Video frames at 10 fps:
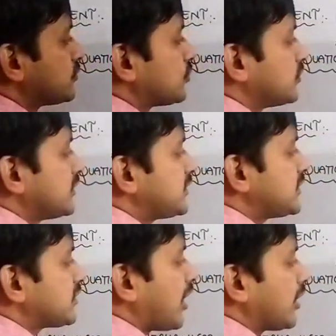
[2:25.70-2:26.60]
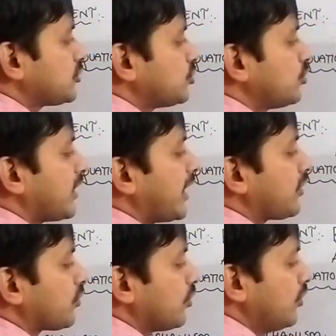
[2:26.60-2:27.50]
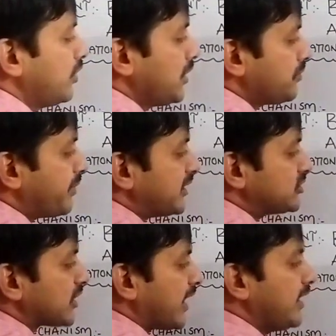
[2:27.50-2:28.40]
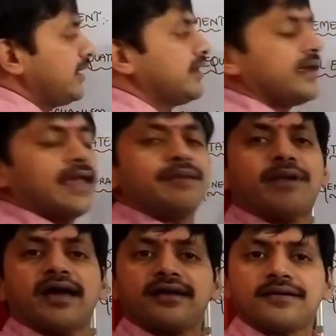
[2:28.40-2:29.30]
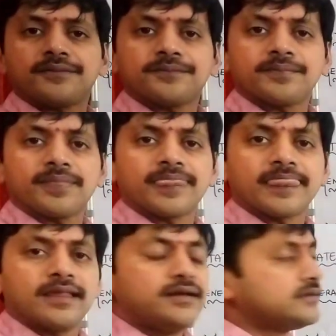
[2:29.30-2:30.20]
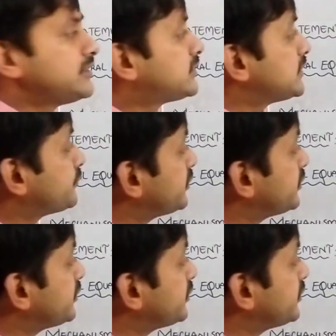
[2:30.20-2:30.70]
So this is orthonitrobenzyl amine. This is